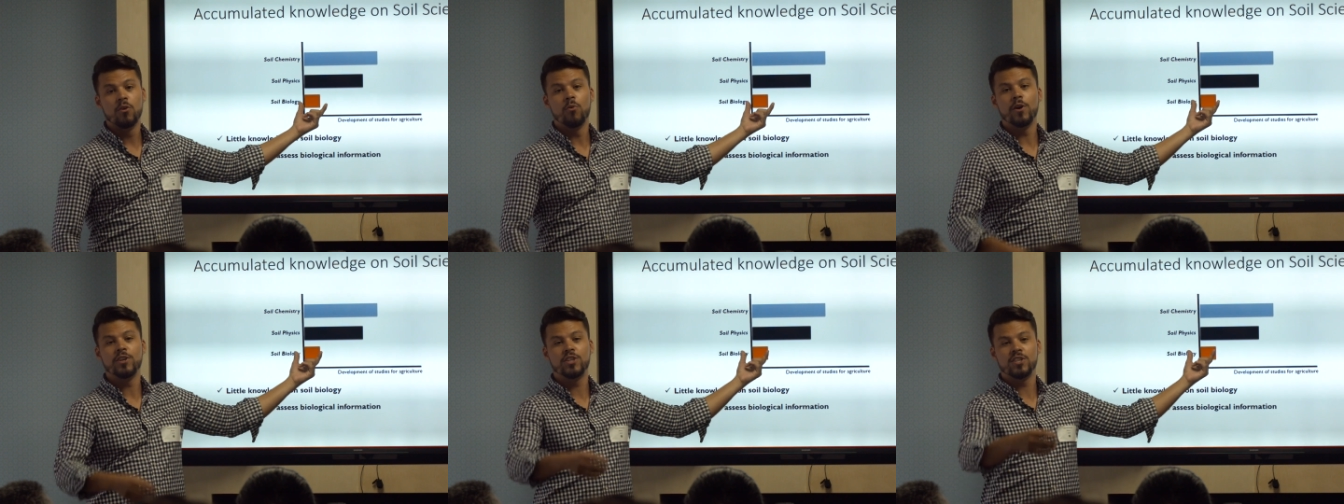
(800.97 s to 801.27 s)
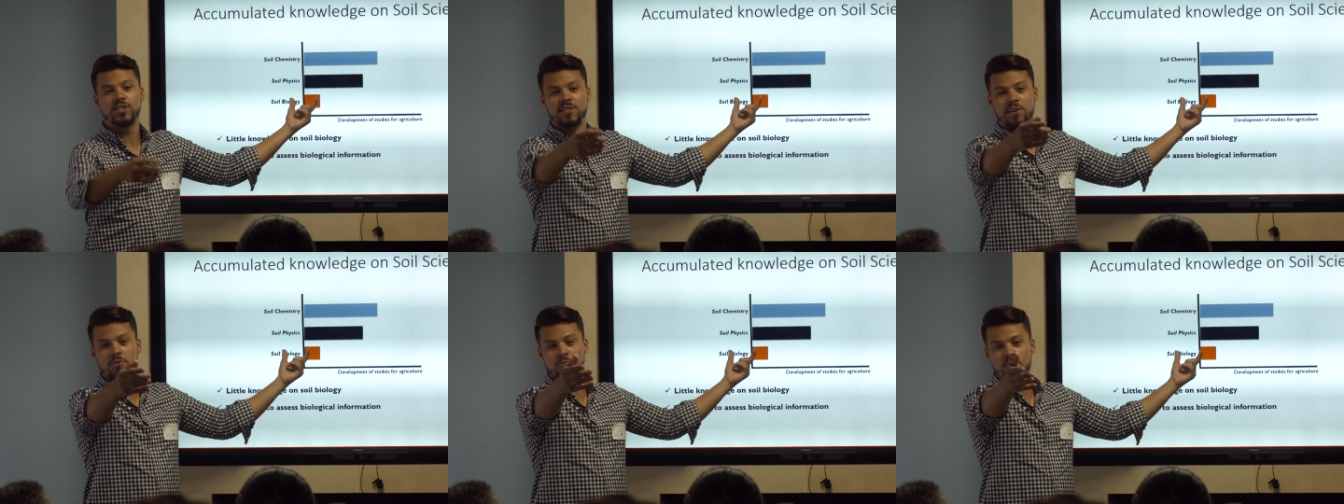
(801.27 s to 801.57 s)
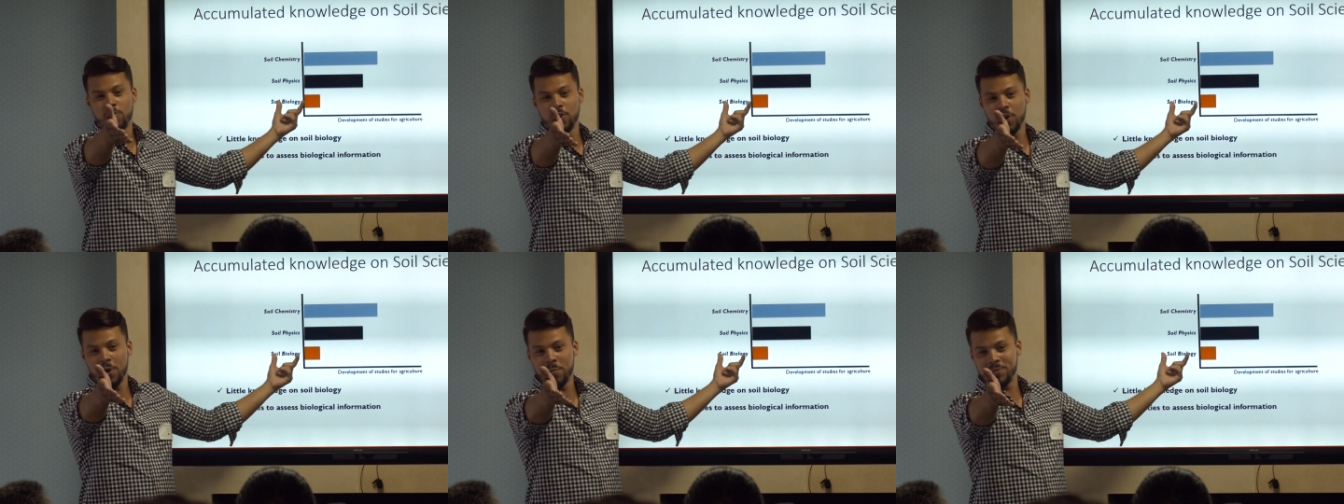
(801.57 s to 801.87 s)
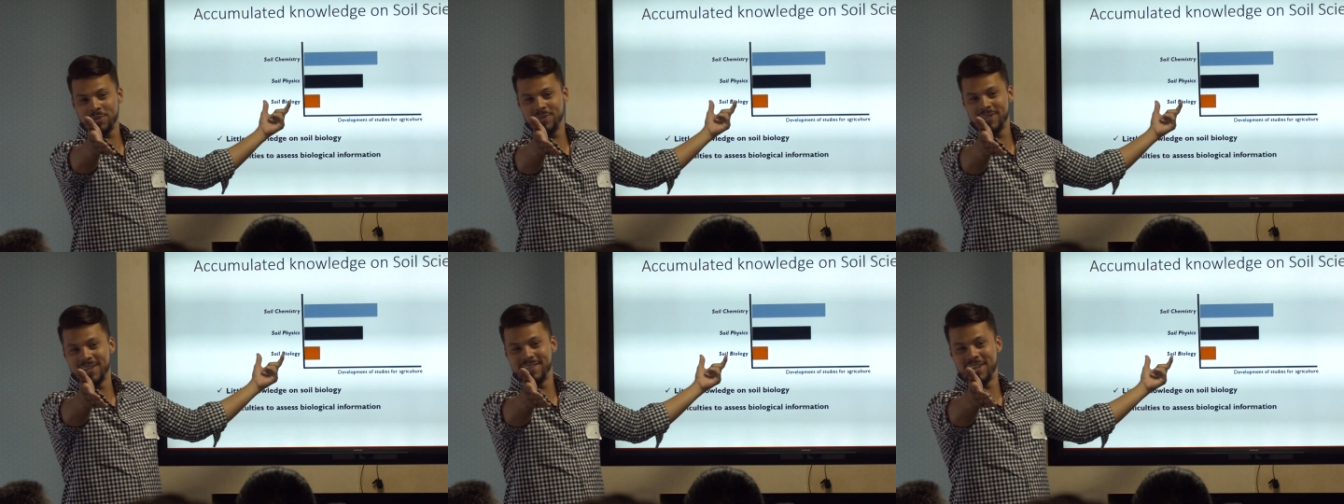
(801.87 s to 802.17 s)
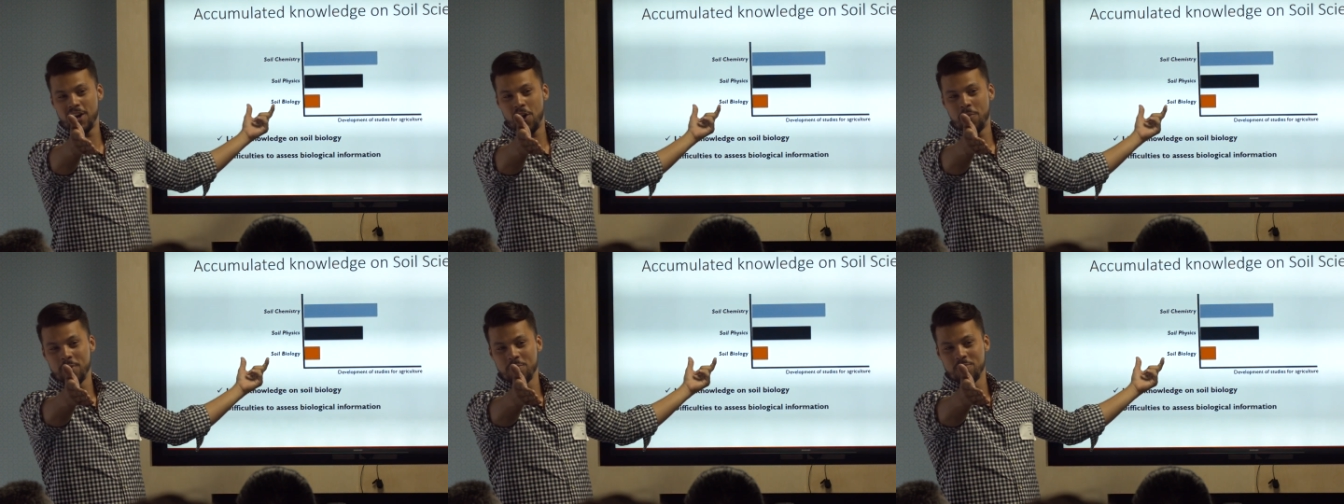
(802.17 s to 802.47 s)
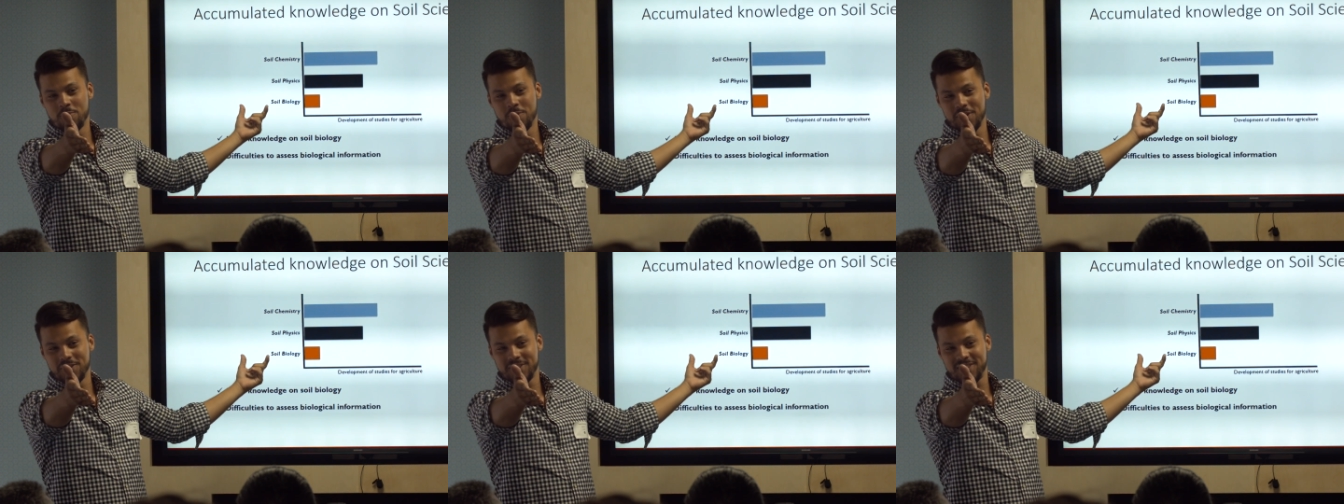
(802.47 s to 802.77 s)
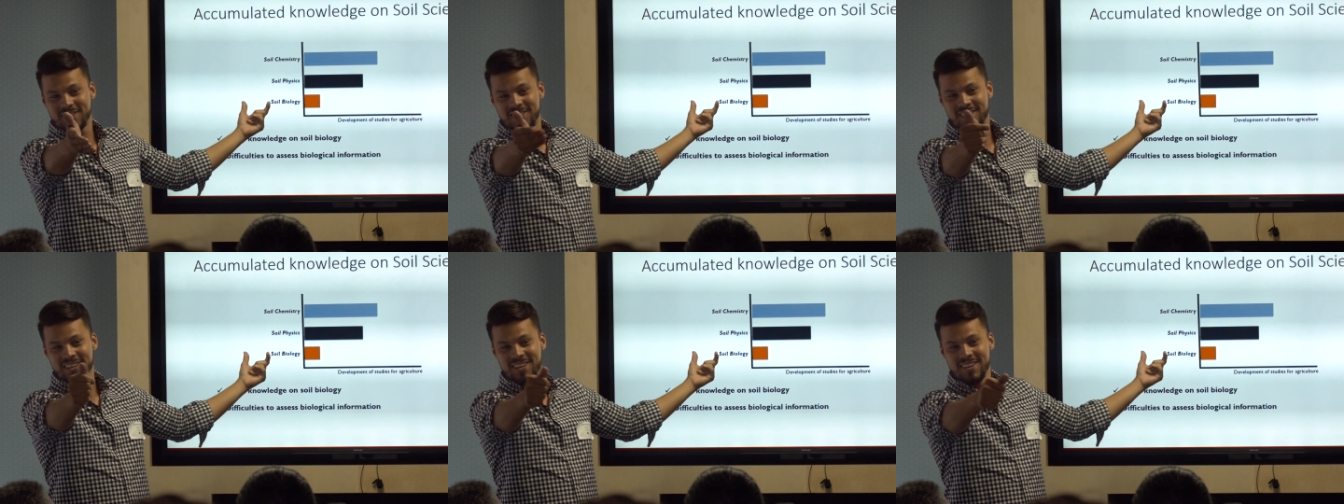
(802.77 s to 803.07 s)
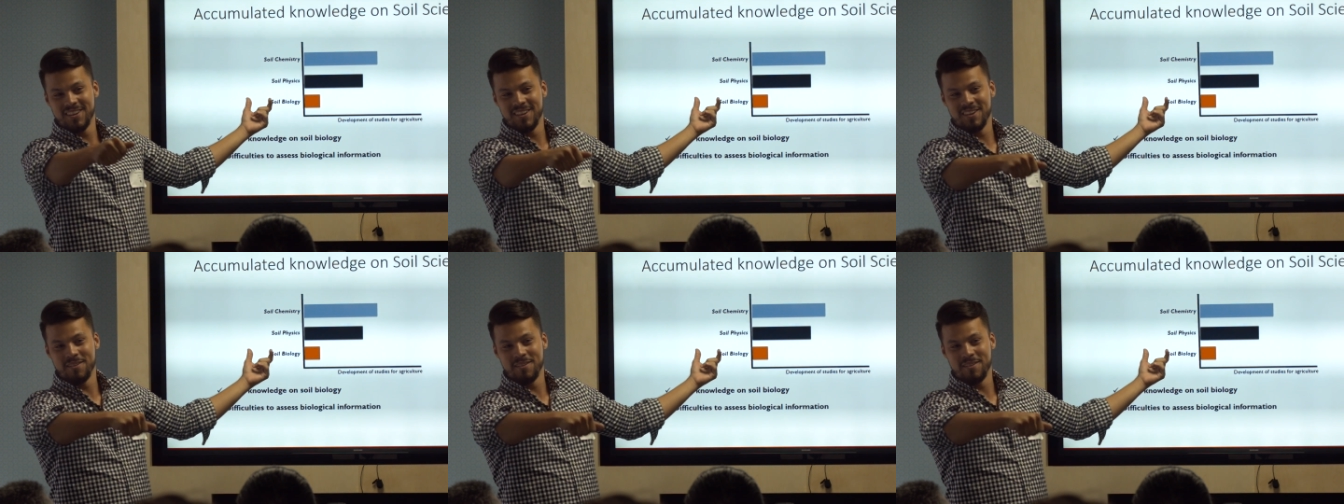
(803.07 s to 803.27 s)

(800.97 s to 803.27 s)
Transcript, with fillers: which is the worms that Delmi was